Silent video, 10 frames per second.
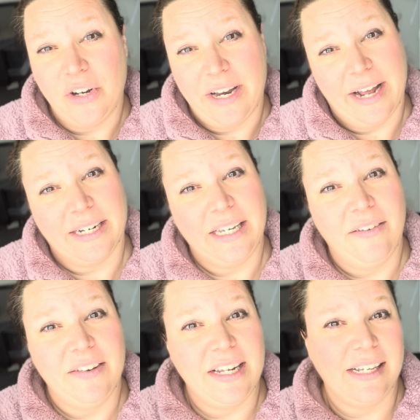and
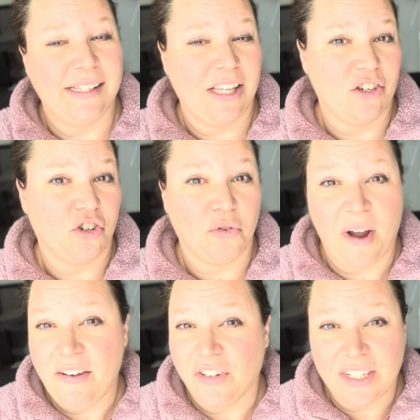activities,
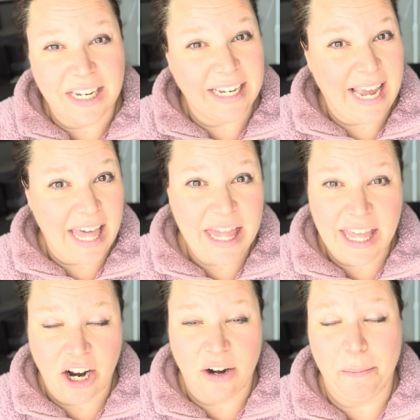travel to get
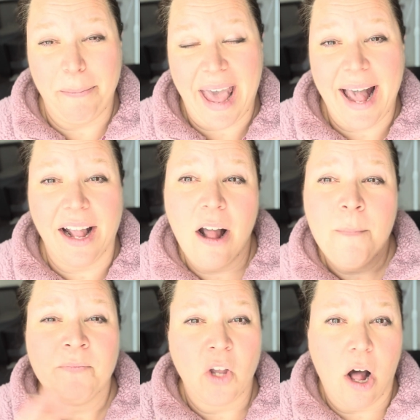there and back,
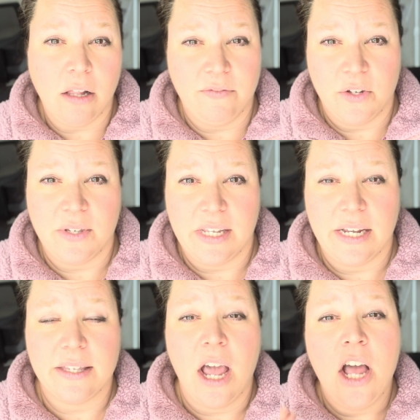all of those
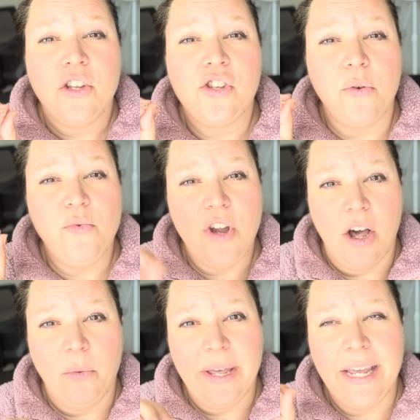things? So
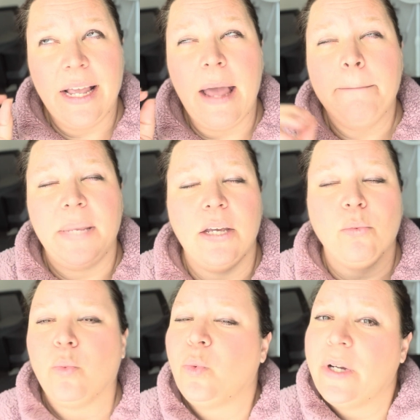knowing and
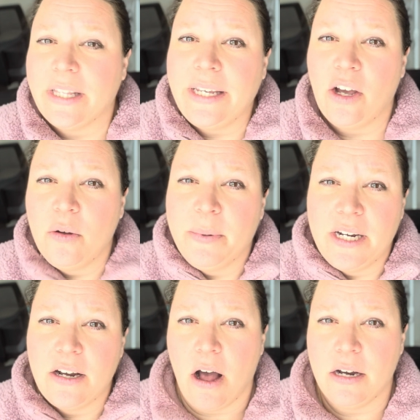being really open
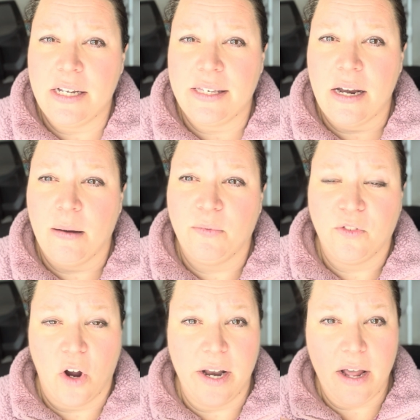and honest and
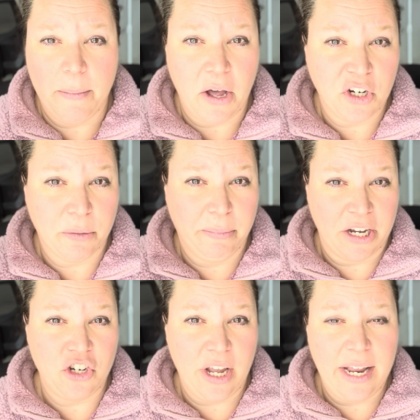upfront about your
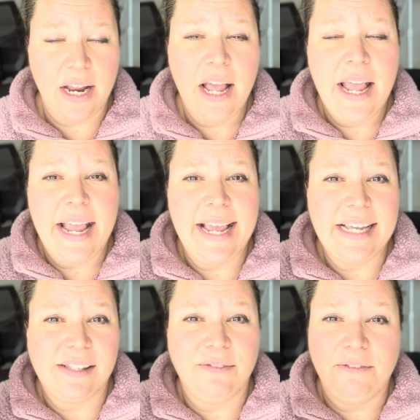budget
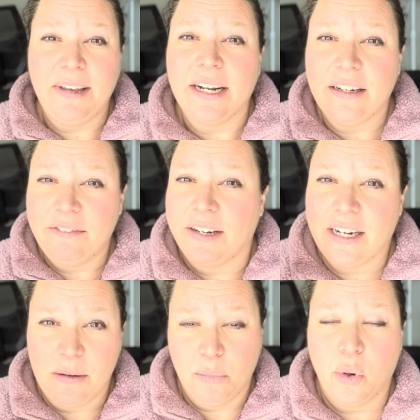is very, very
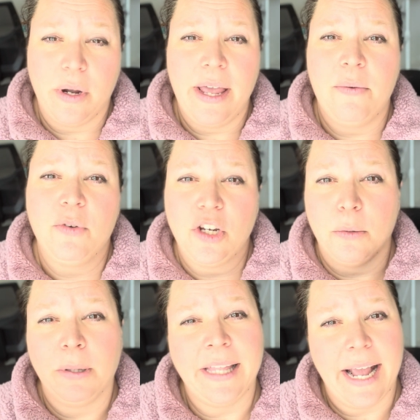important when you're
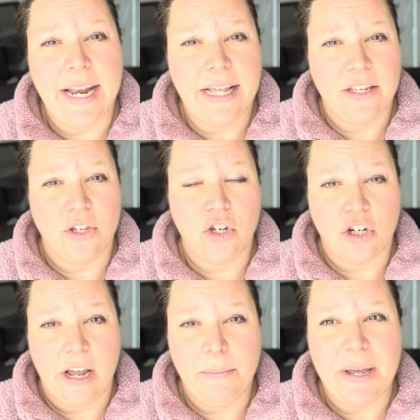planning this
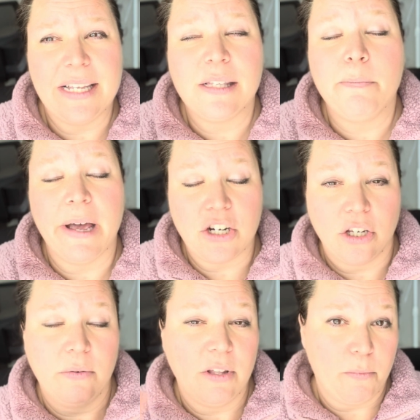trip,
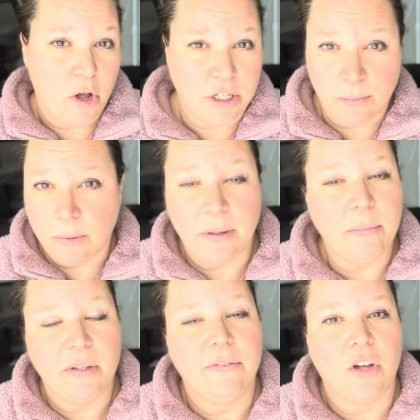especially with multiple
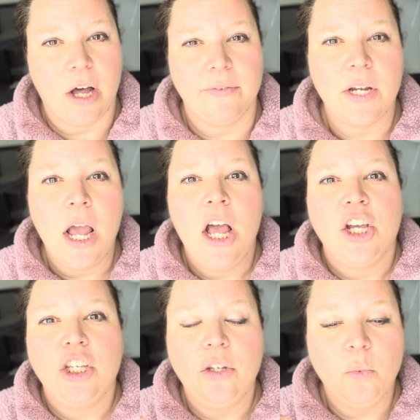people involved.
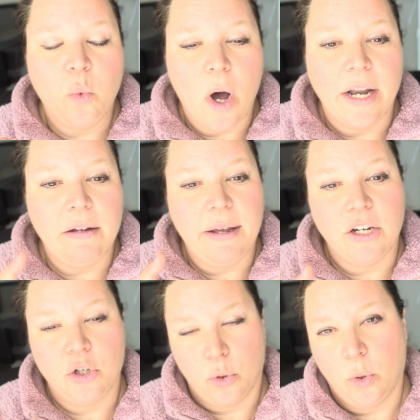You want to make
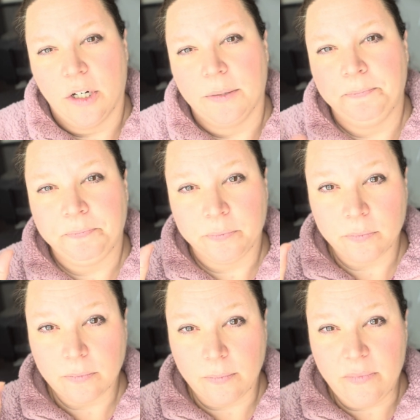sure
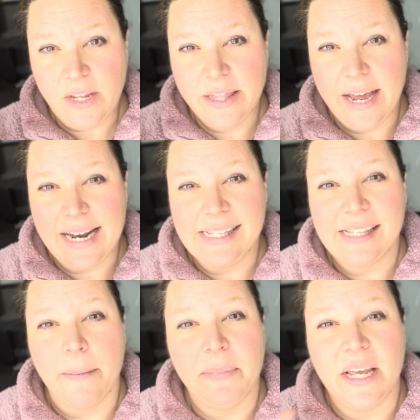that it's
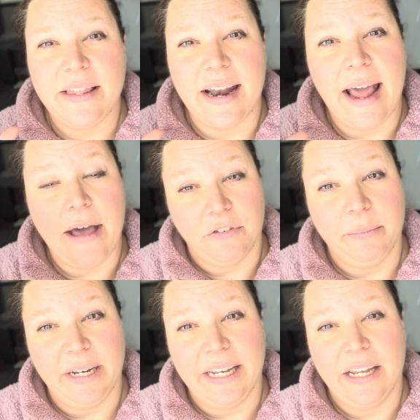something that
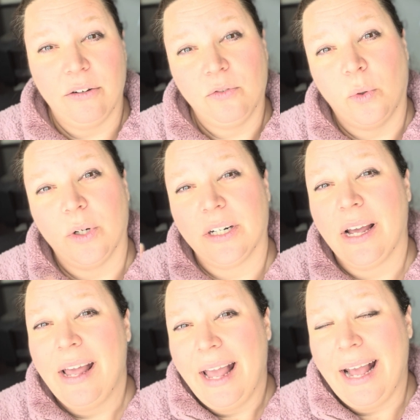everybody can afford
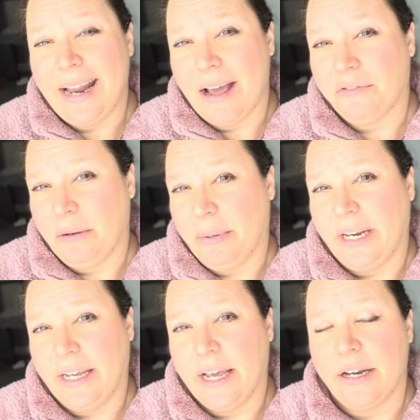and
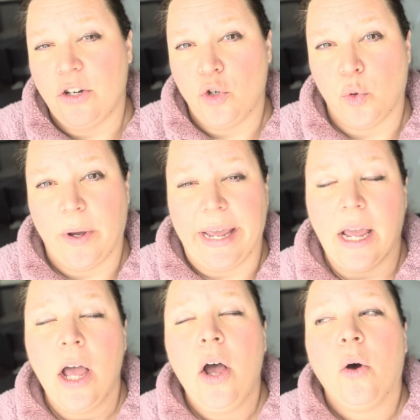everybody can enjoy,
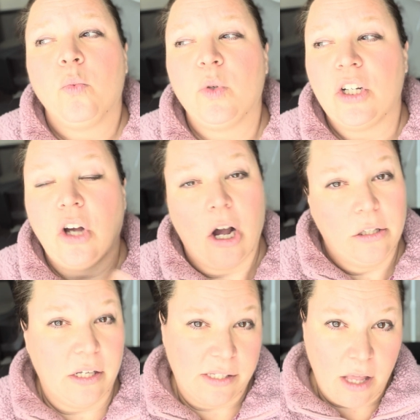
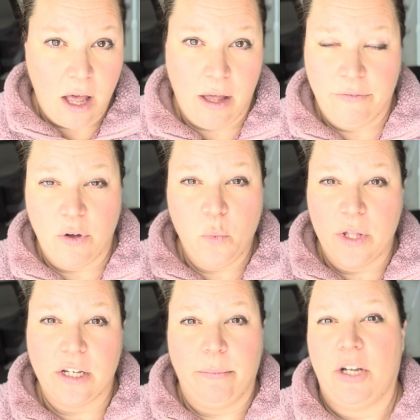regardless of what
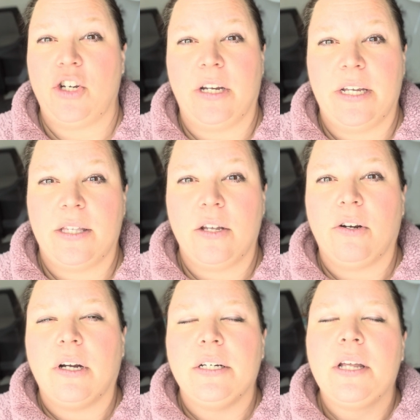their budget is. There
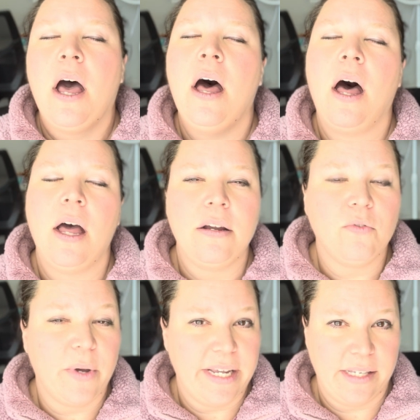are a ton of
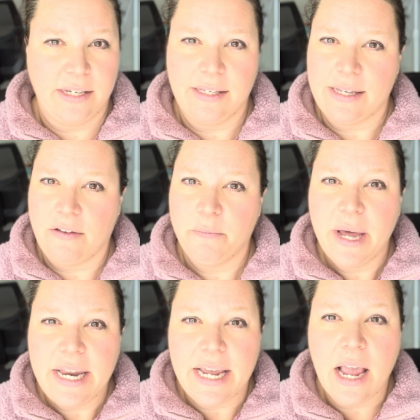ways to save
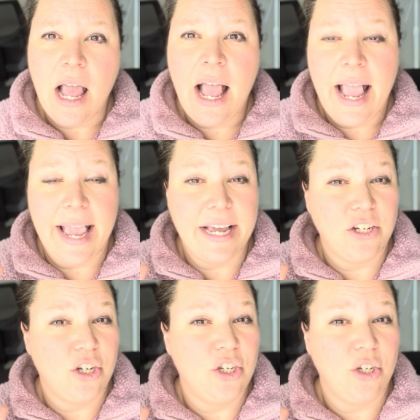money and
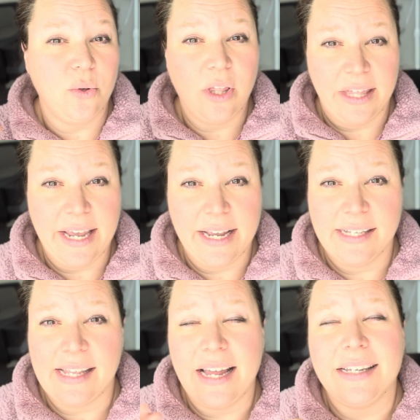to do
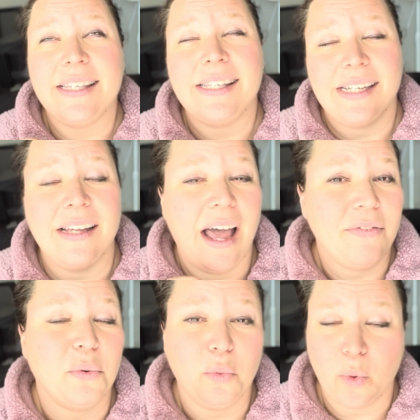things and still have
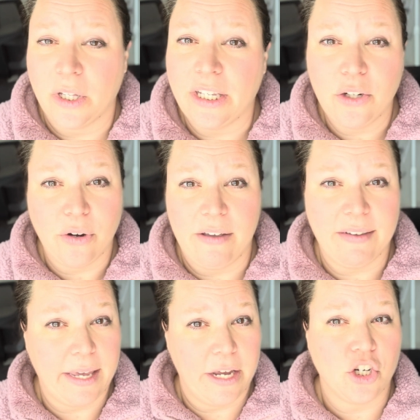a really great
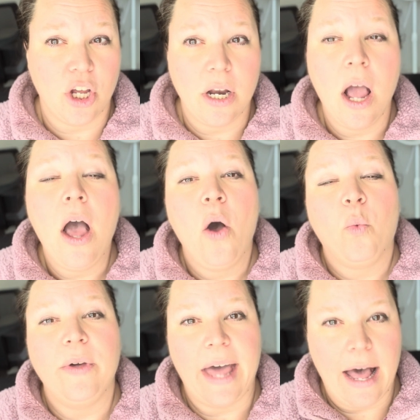vacation
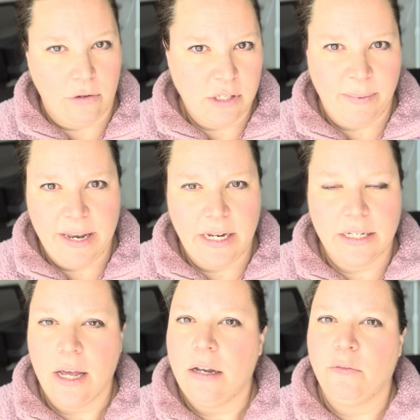without spending a
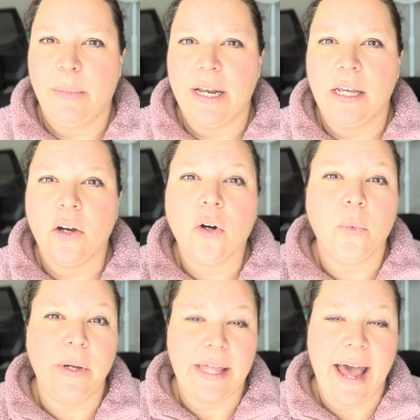ton of money or
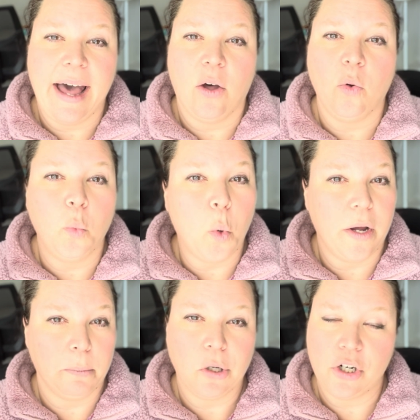without
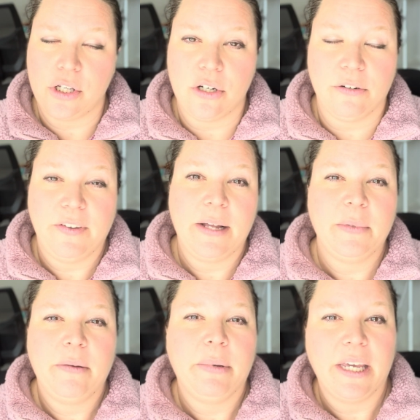one person or
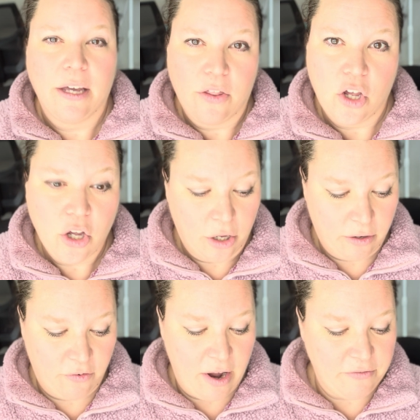family being on the hook
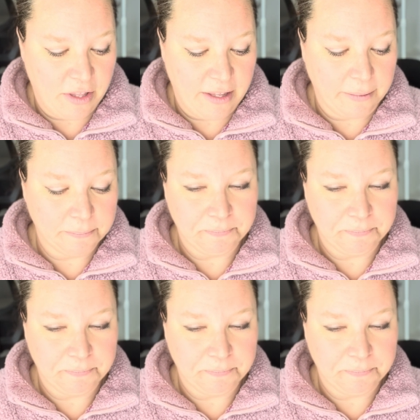for everything.